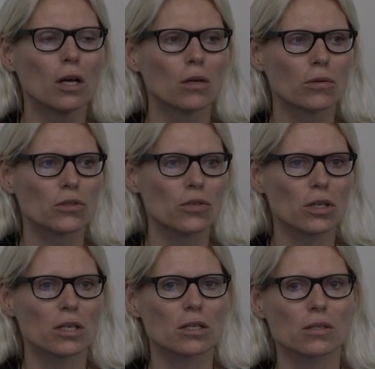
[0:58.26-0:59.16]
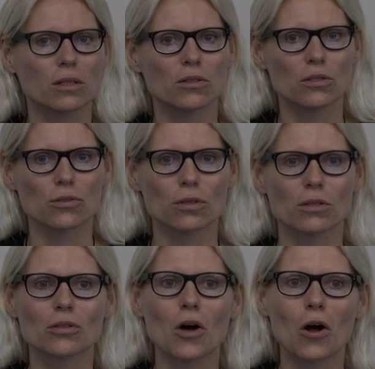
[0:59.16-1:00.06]
which is a
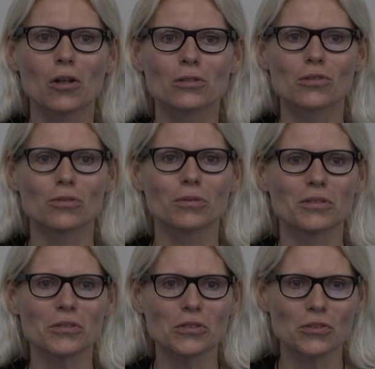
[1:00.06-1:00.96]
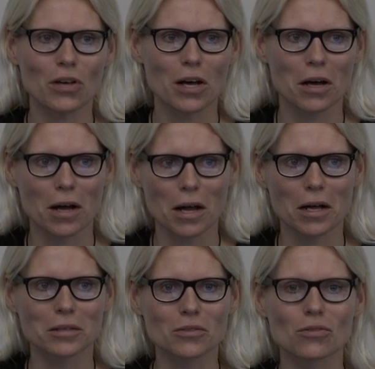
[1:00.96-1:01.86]
condition called synesthesia
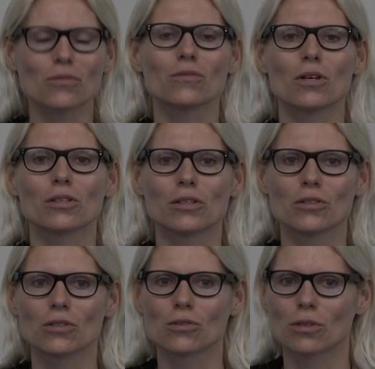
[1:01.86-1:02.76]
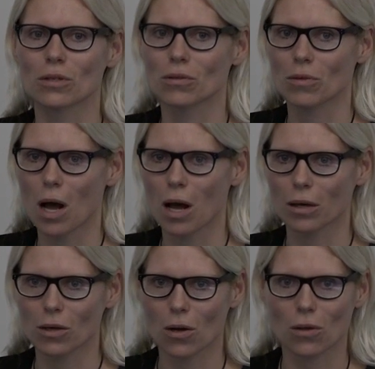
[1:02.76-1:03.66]
and the other condition
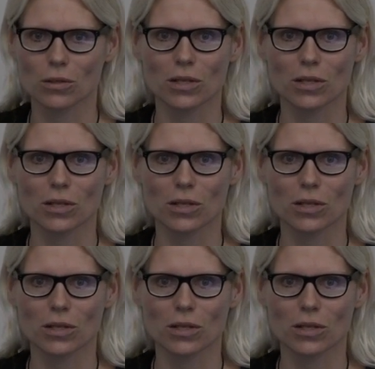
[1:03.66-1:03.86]
called